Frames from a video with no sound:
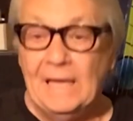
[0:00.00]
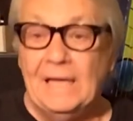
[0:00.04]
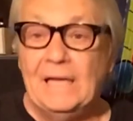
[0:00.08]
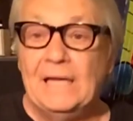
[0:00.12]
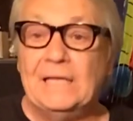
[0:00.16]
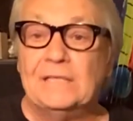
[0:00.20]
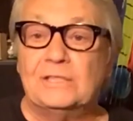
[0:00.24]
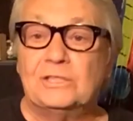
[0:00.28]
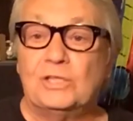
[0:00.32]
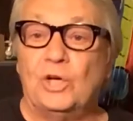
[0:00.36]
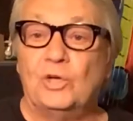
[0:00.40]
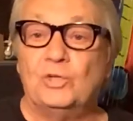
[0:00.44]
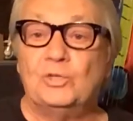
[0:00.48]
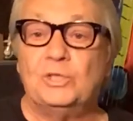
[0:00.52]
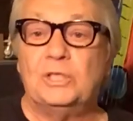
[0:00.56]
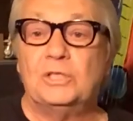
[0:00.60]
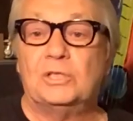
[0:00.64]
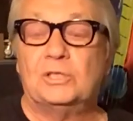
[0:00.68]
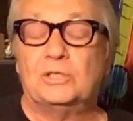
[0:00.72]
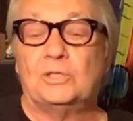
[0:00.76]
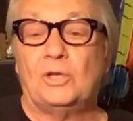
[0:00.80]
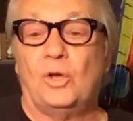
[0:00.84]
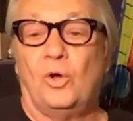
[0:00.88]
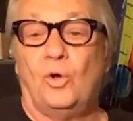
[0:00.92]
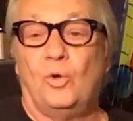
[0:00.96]
It's only
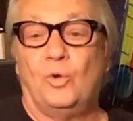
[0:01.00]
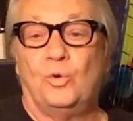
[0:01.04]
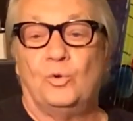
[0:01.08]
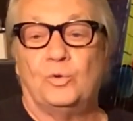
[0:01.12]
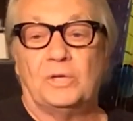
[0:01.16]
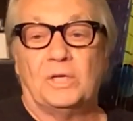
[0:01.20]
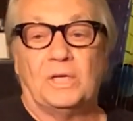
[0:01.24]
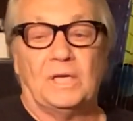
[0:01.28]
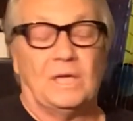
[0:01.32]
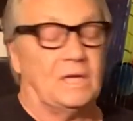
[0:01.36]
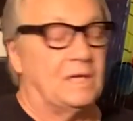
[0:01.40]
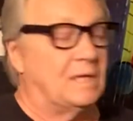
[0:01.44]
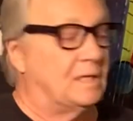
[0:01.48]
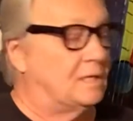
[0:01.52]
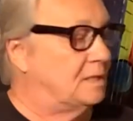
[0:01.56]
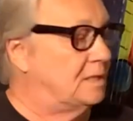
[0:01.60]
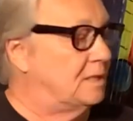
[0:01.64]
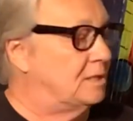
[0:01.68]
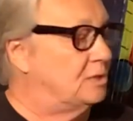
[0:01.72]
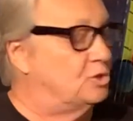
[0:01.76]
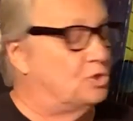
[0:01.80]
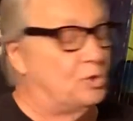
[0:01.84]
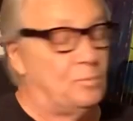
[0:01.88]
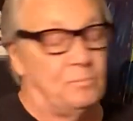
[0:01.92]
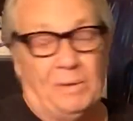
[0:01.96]
sold in
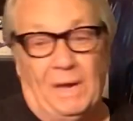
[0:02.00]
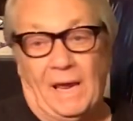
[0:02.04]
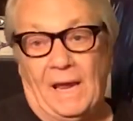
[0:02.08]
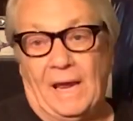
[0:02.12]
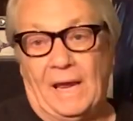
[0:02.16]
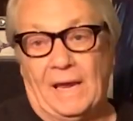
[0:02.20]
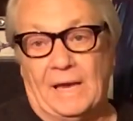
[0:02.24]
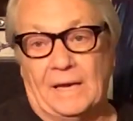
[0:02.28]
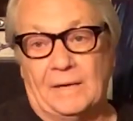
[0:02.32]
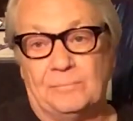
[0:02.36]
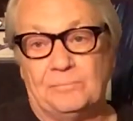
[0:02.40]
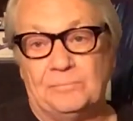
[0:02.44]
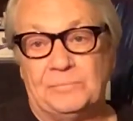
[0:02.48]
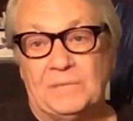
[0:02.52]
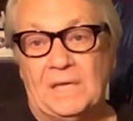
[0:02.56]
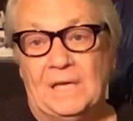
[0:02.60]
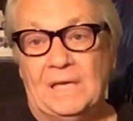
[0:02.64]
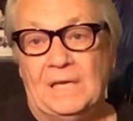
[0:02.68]
Japan.